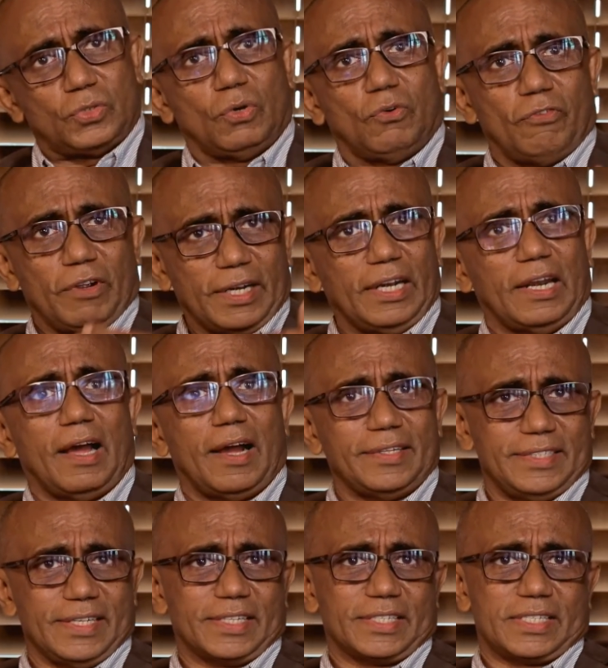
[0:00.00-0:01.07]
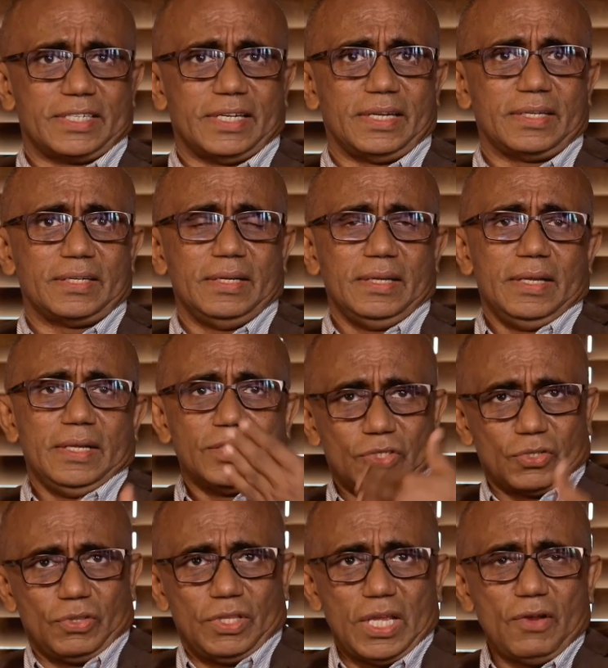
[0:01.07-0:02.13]
to a very large extent.
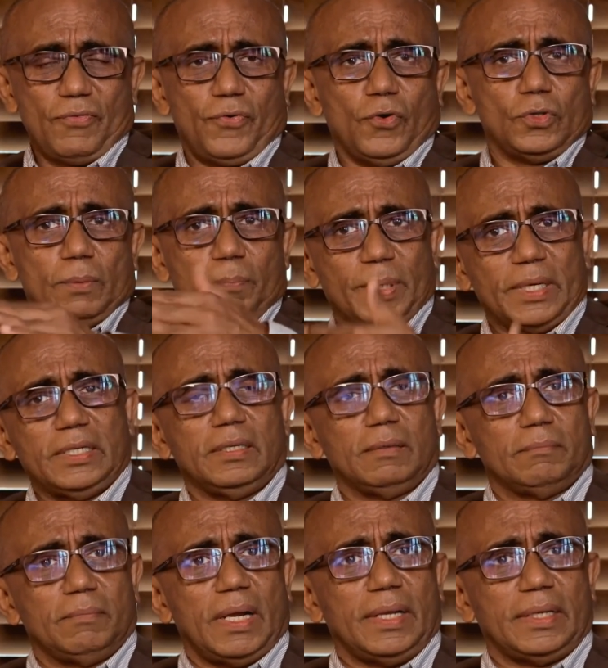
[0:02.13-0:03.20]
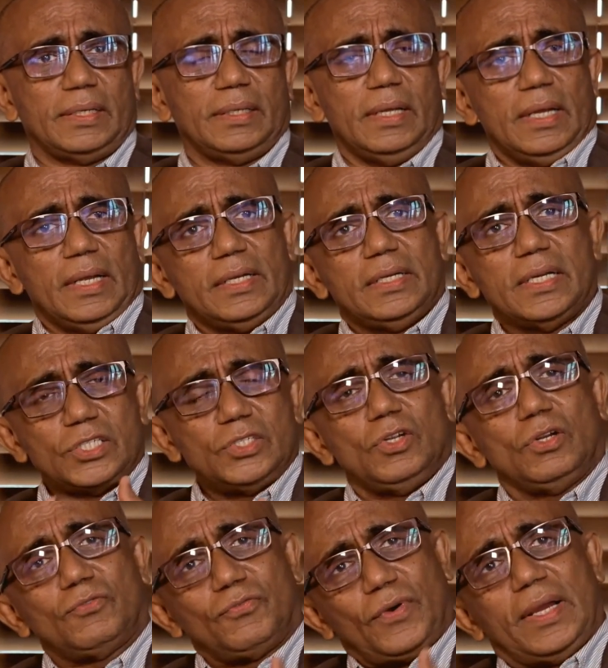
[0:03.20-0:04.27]
So therefore the printing money does
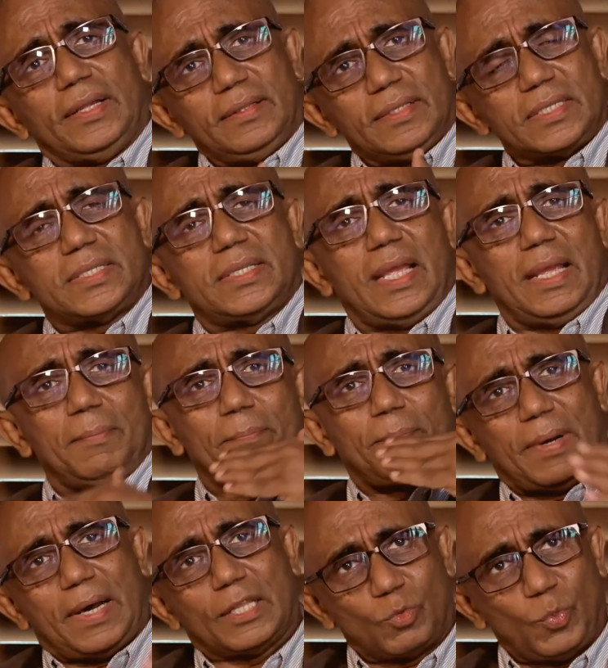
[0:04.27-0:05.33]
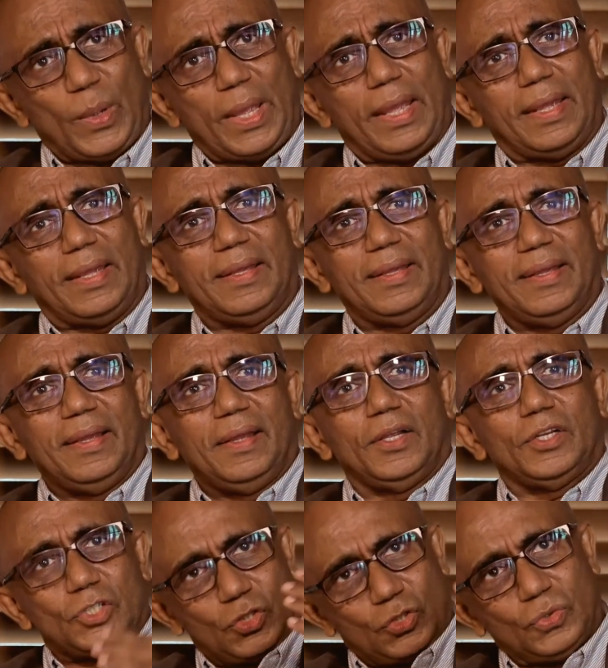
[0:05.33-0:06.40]
not find the same pathway
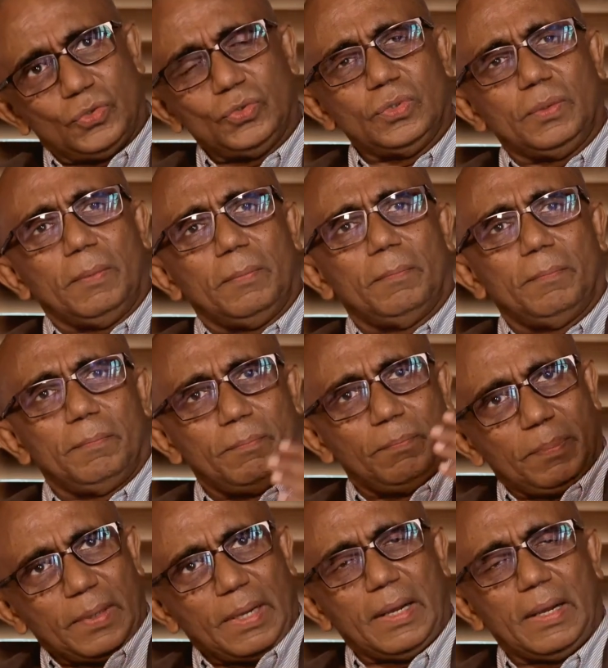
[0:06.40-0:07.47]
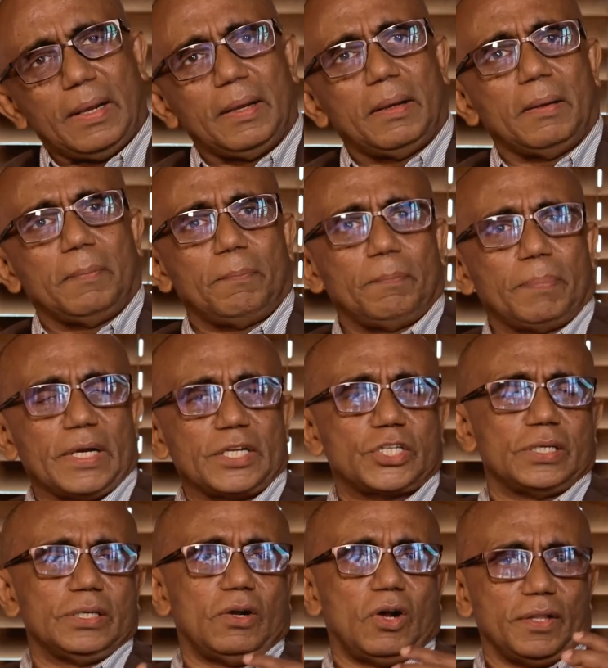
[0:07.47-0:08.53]
to
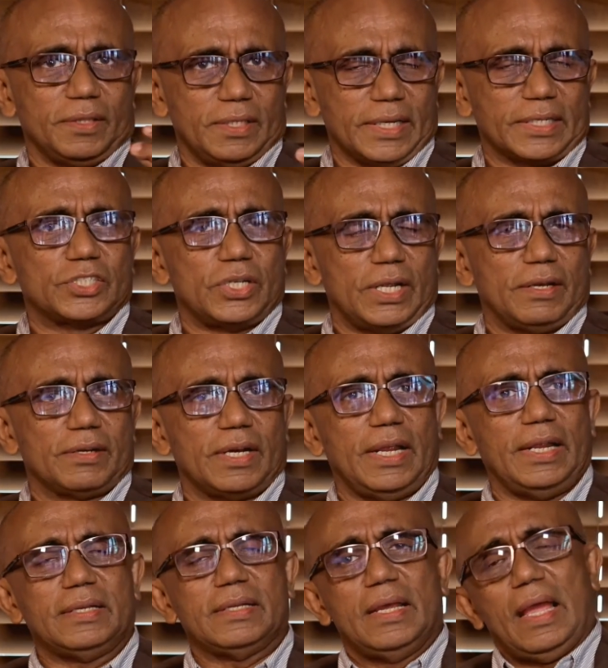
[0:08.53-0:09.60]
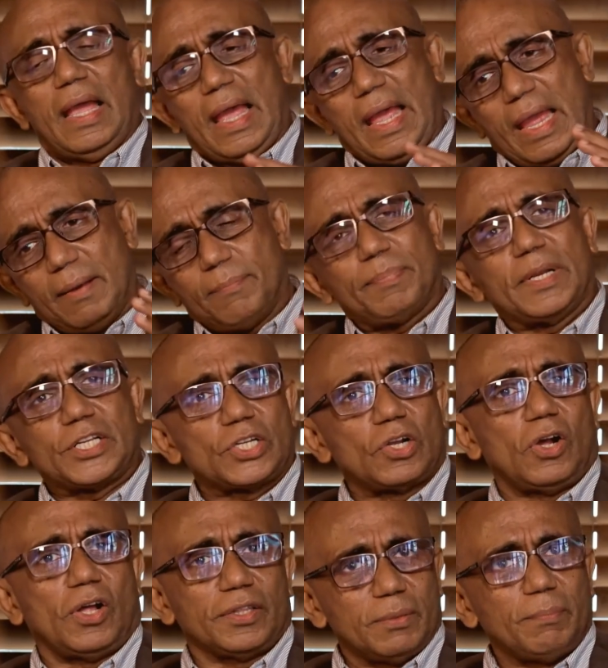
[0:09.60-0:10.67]
pressure on the exchange rate and pressure
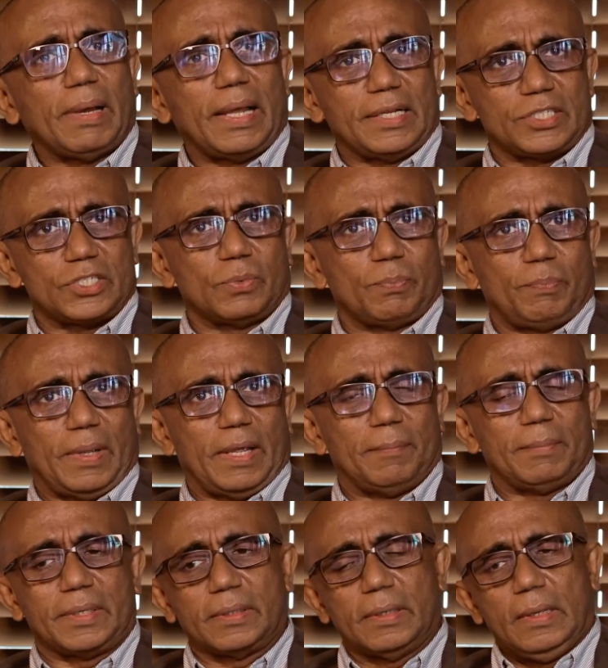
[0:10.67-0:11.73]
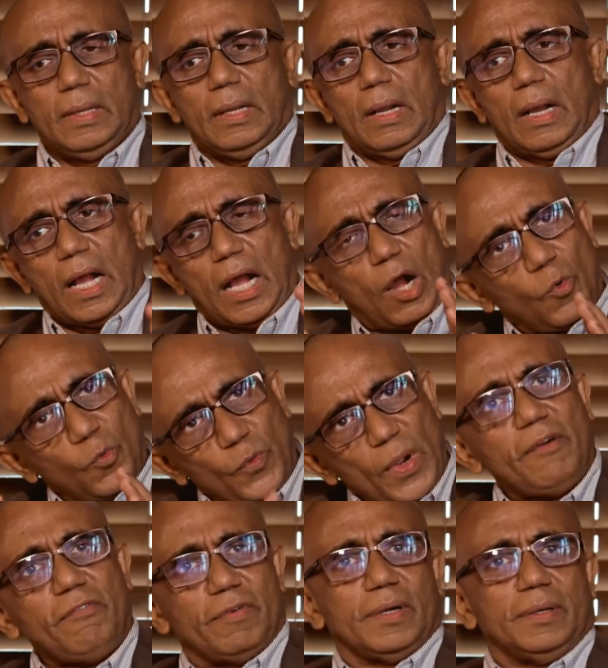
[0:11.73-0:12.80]
on the balance of payment.
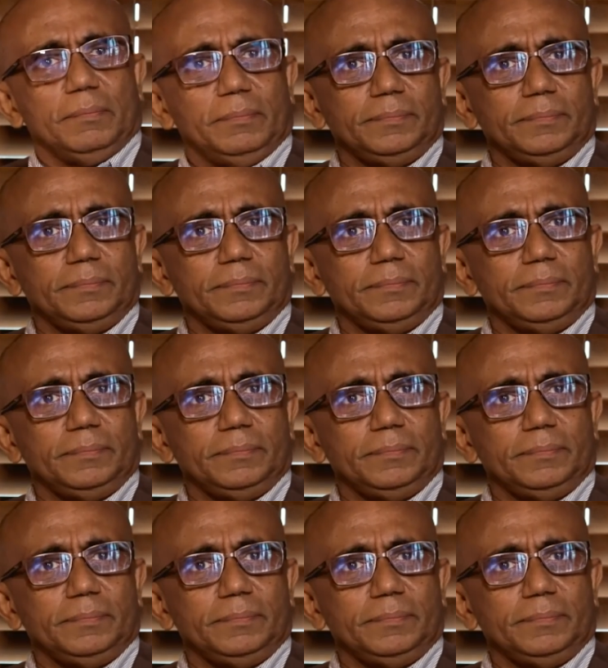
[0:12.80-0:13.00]
However,